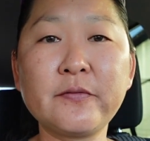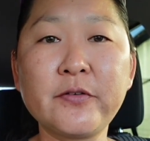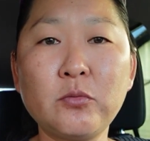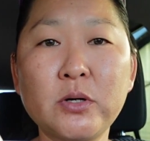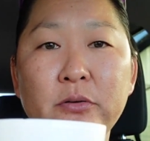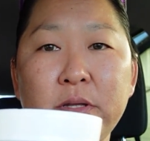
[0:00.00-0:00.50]
if
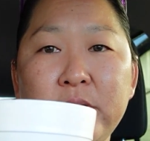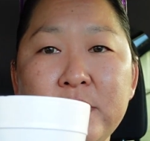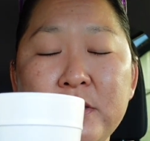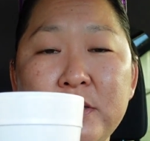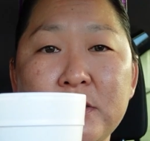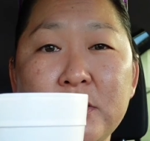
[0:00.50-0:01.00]
you're wondering,
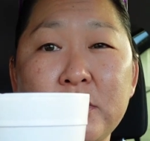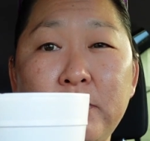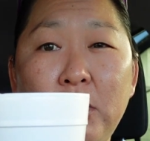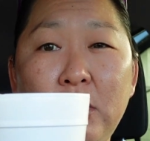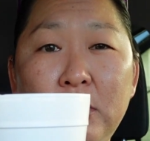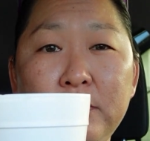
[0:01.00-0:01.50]
this is a
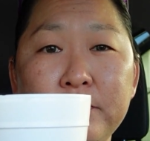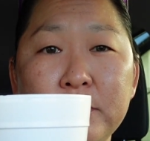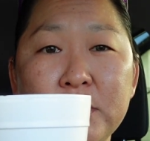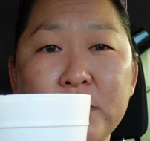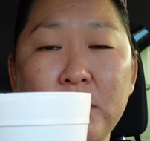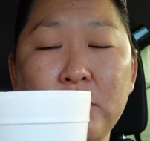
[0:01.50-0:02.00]
small,
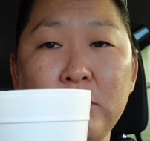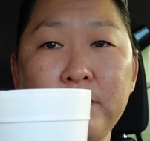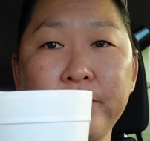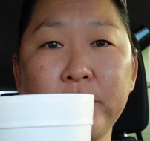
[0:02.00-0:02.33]
so